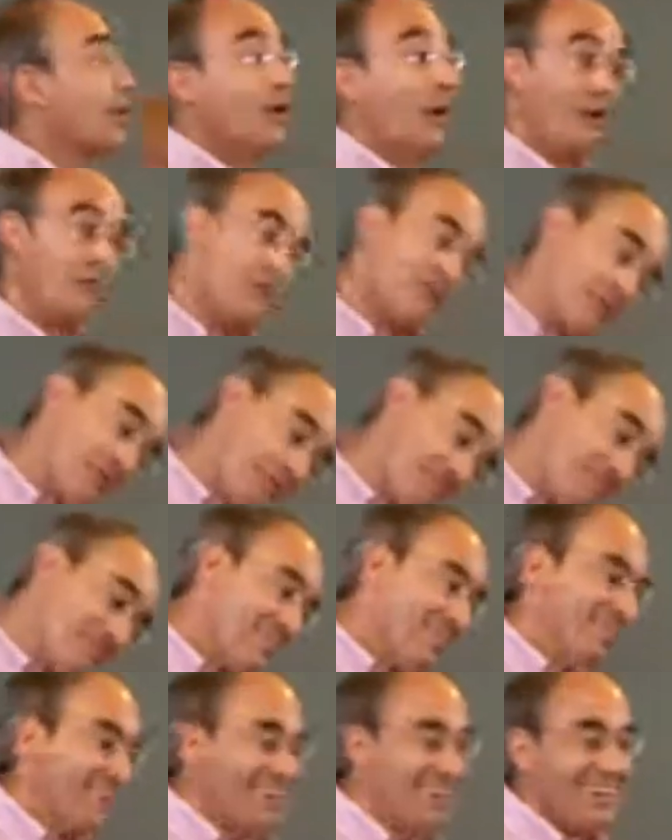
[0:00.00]
governor
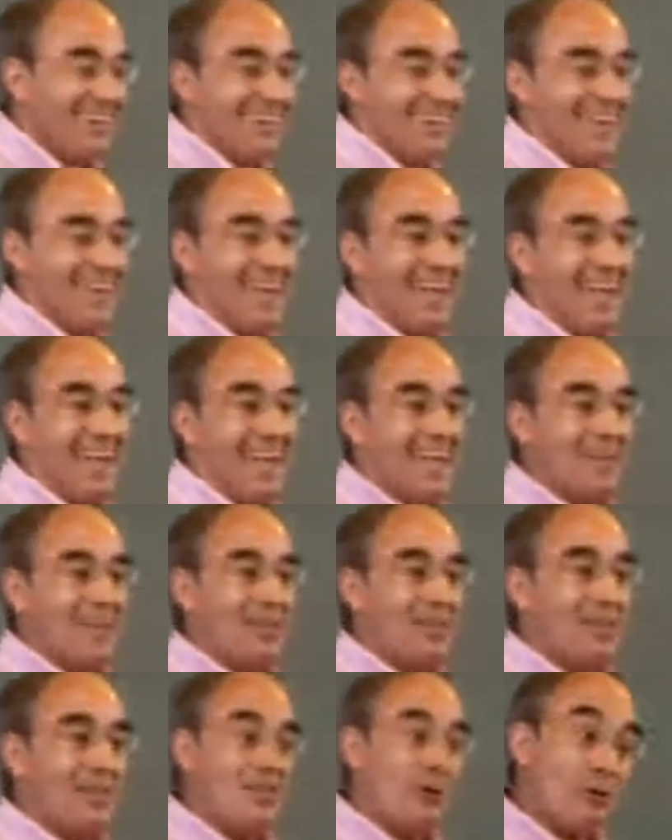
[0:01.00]

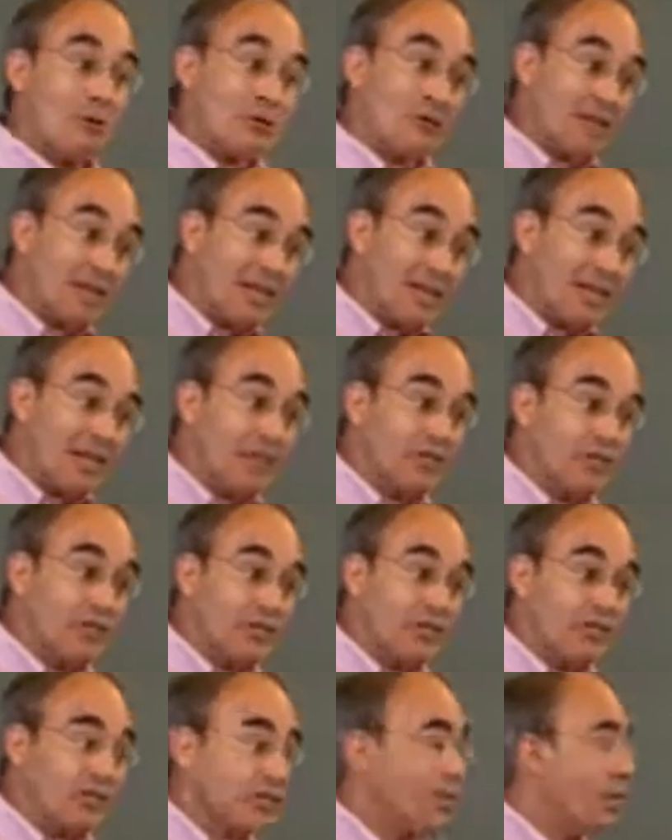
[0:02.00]
and those in the
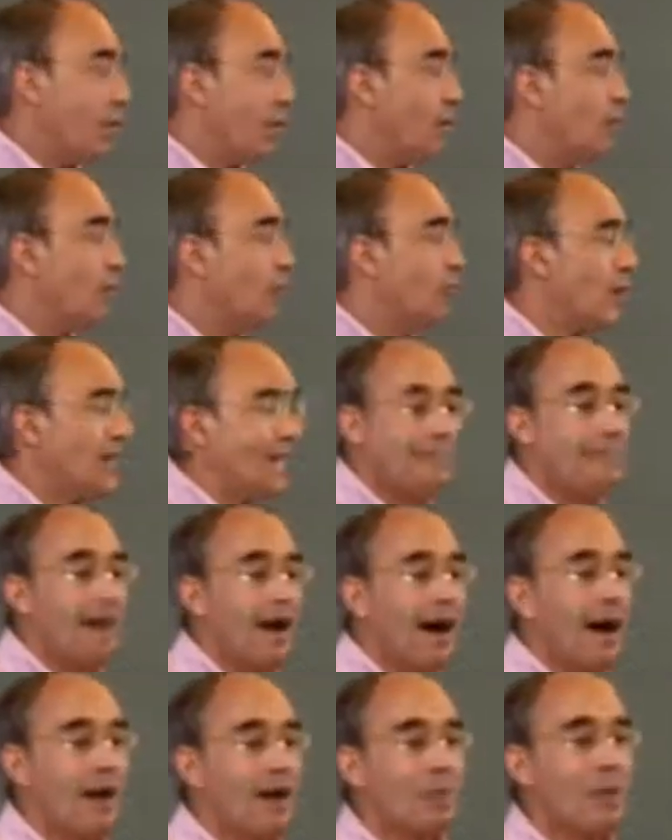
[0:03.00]
legislature raid
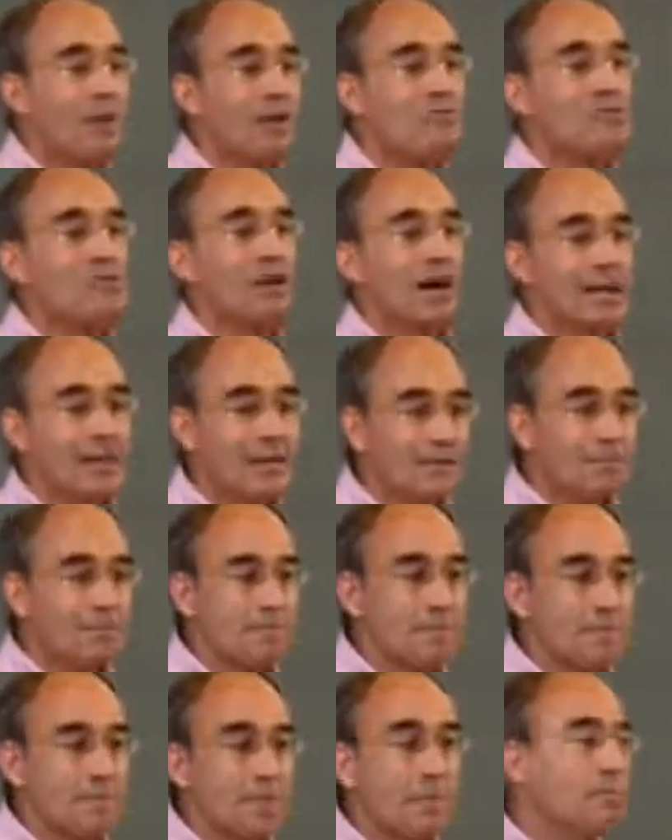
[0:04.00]
the highway fund
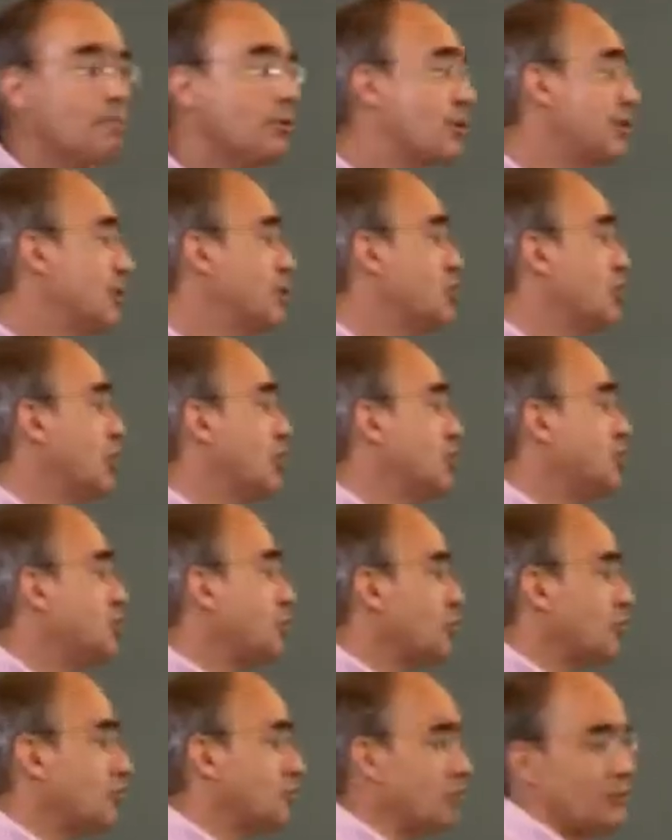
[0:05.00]
and put it in general
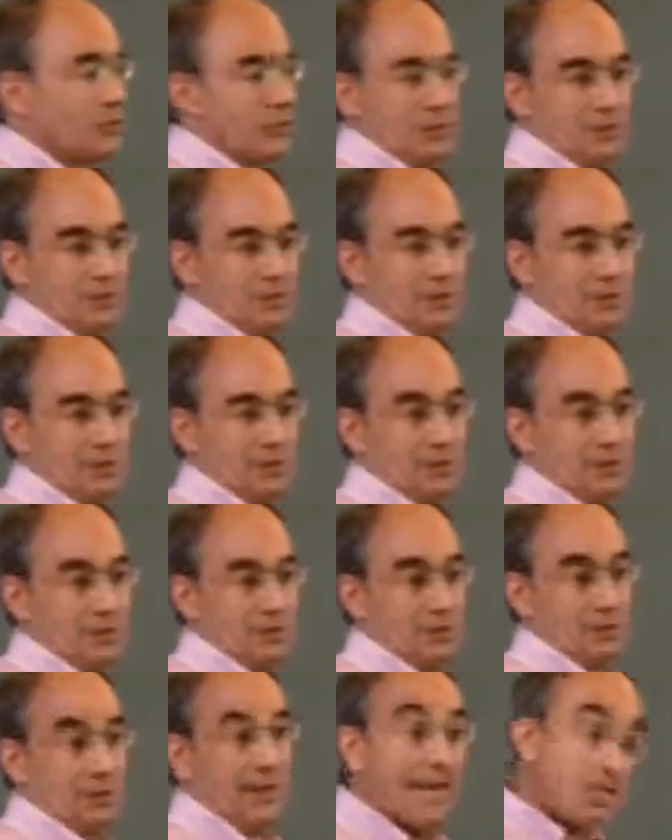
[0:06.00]
services.
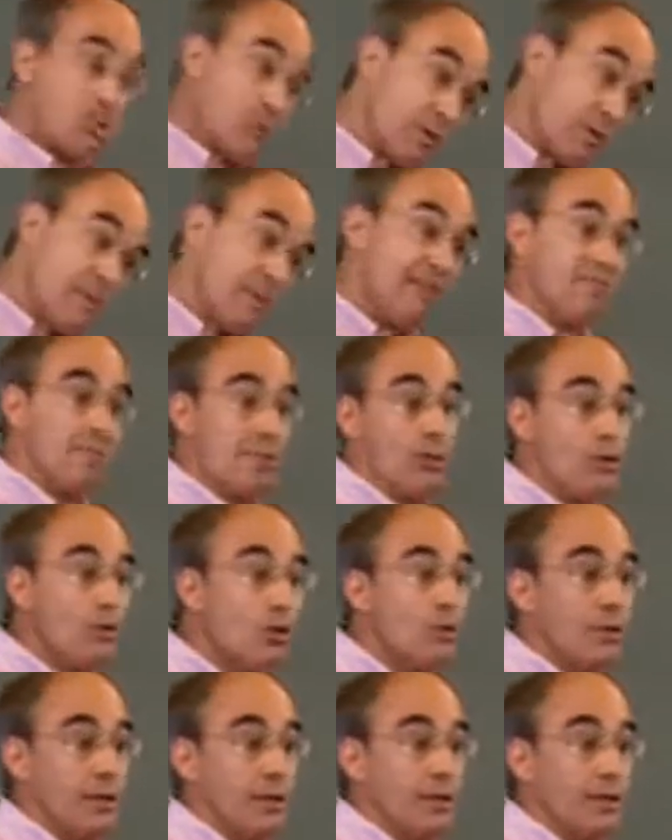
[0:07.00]
That's what they've been
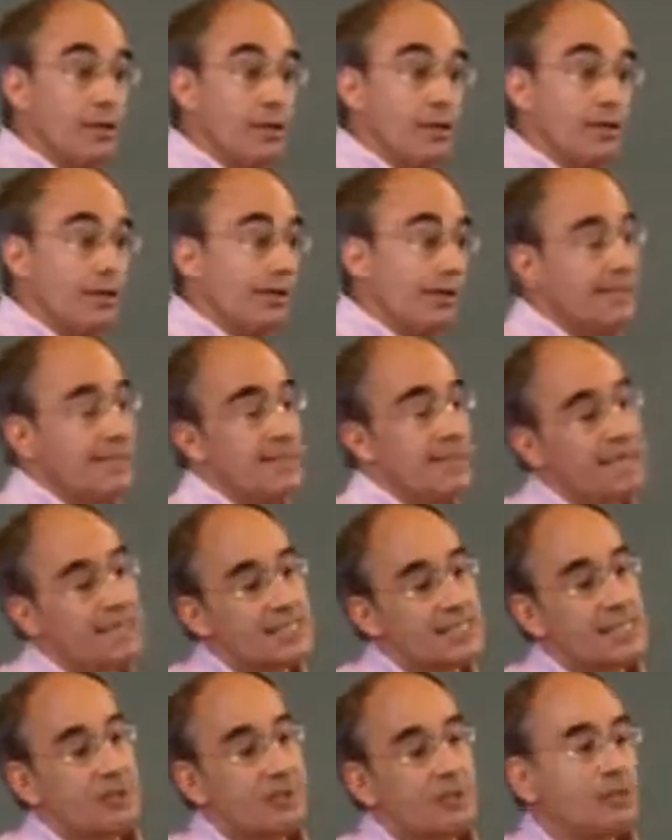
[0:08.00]
doing. They
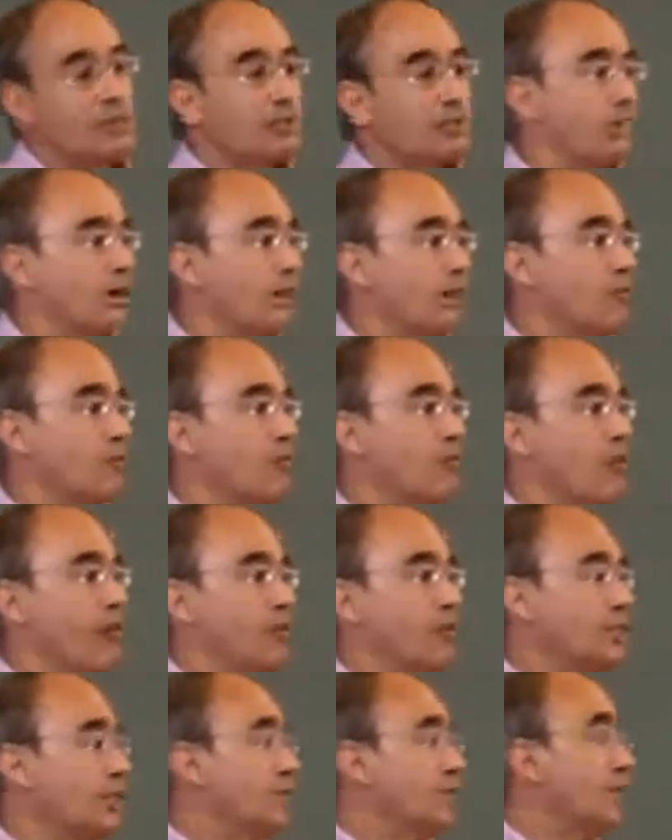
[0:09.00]
take stimulus money from
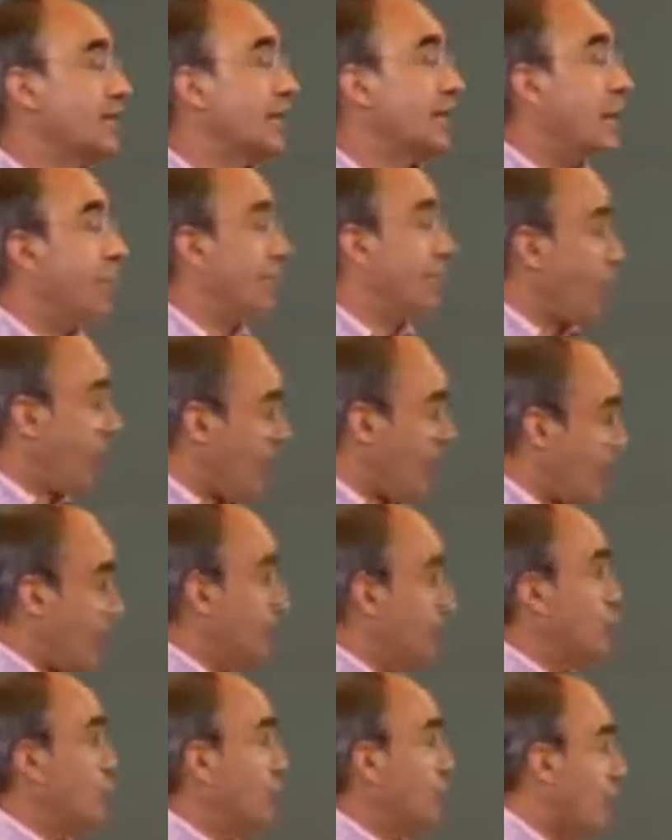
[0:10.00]
Washington, pump
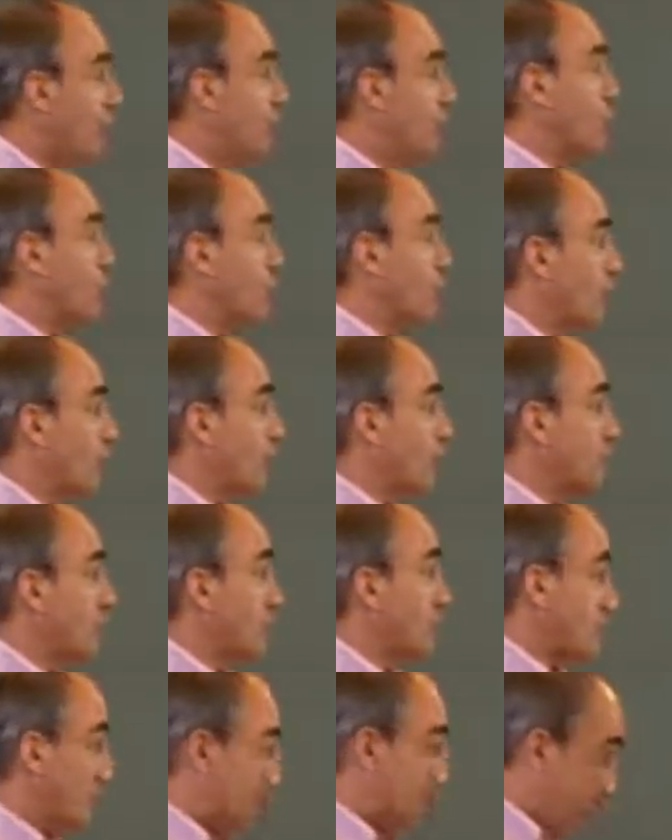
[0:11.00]
it into our
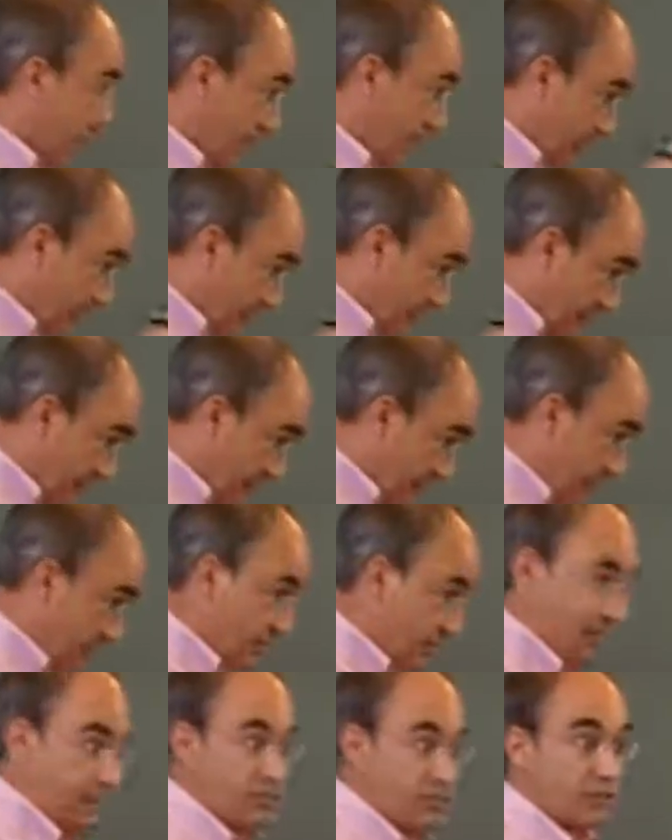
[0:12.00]
programs instead of making the tough
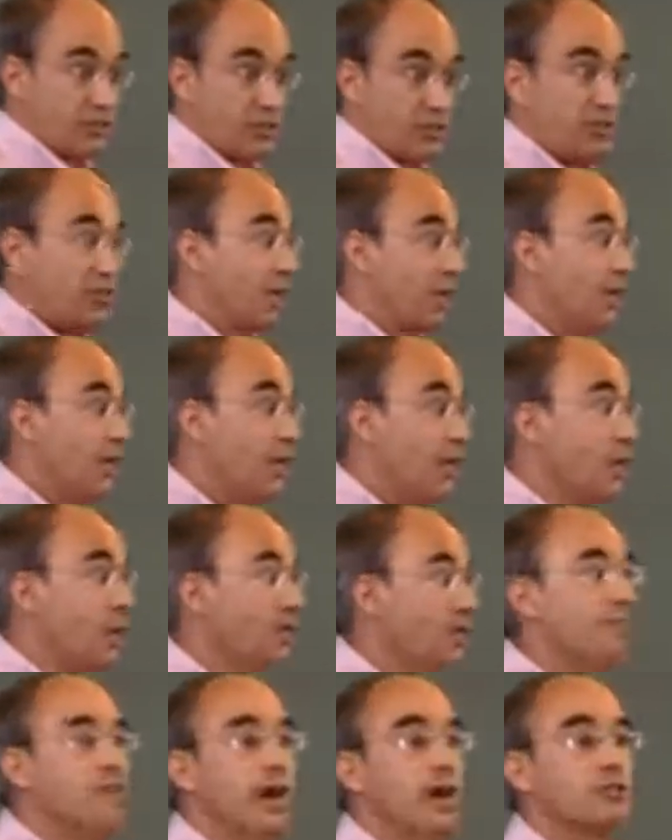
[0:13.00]
decisions and say,
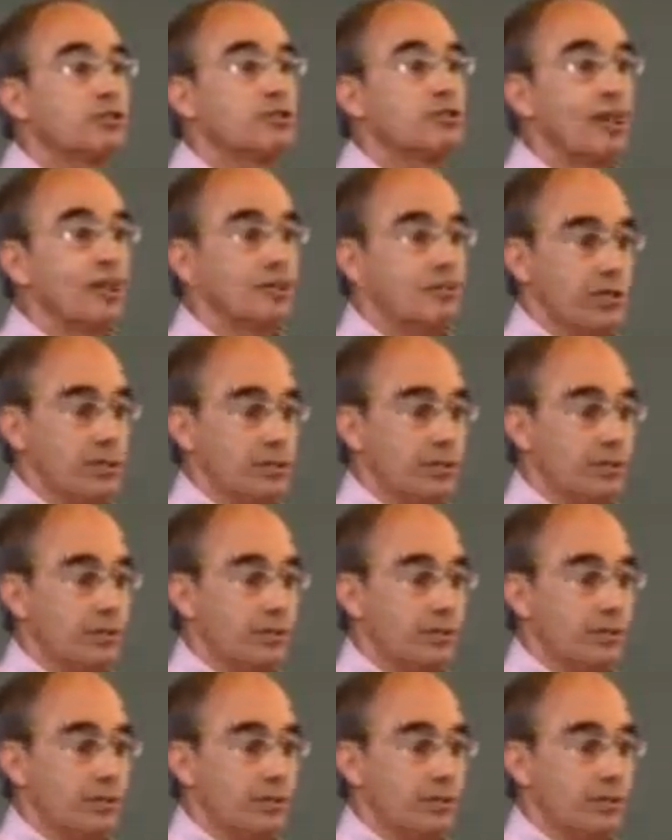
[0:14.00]
we balance the budget.